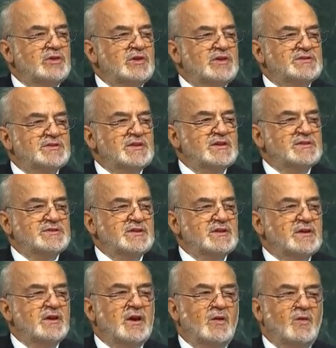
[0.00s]
all
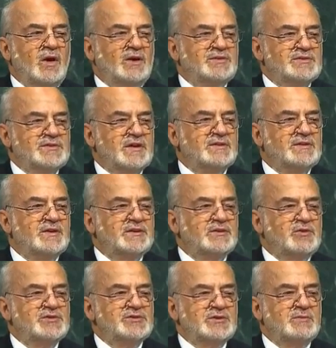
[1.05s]
concerned to
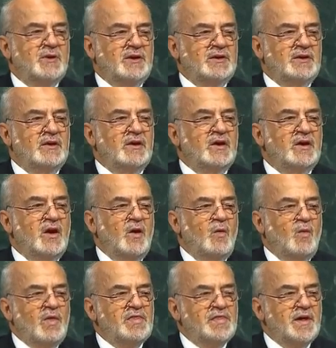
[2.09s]
exercise
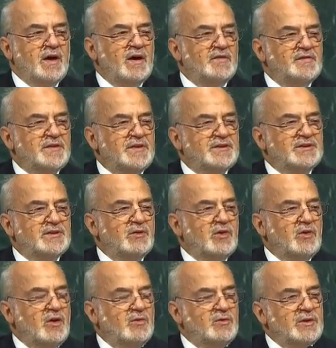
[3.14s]
their rights
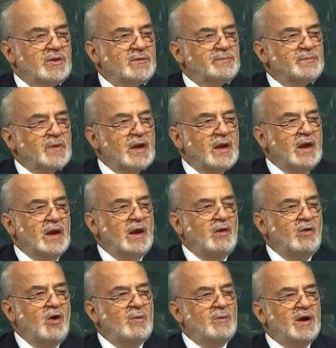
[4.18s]
and
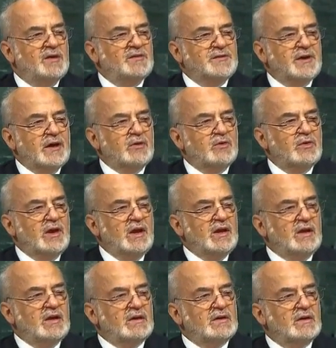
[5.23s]
responsibilities
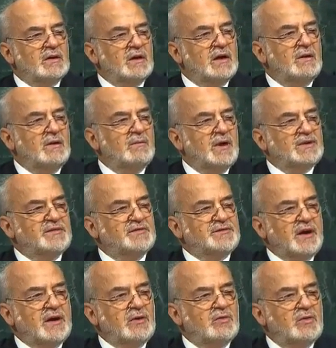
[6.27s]
and to
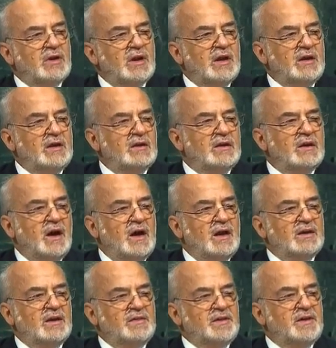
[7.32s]
participate
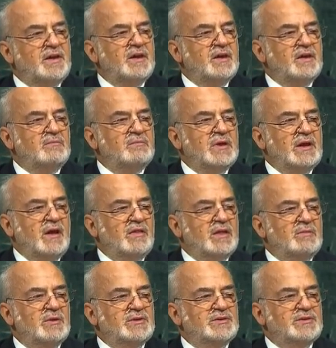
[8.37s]
in
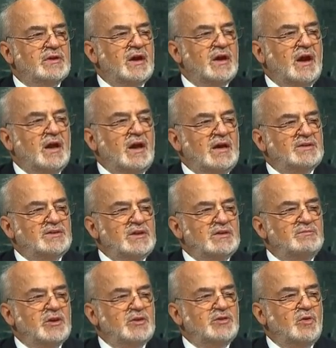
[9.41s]
political,
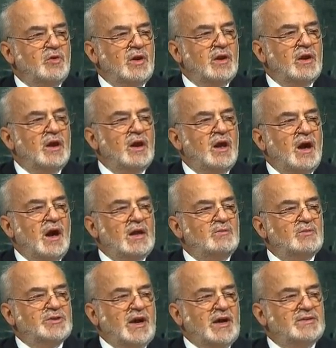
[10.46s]
social,
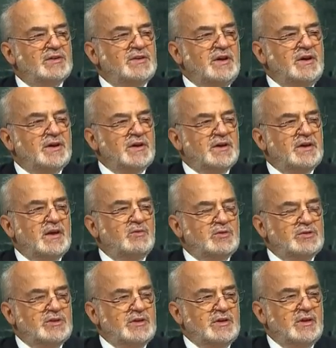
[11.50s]
cultural, and linguistic
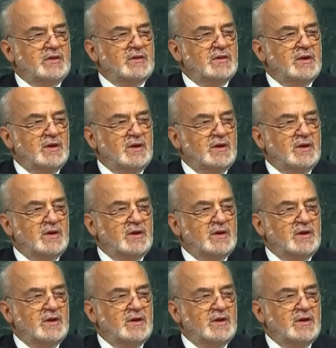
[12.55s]
events.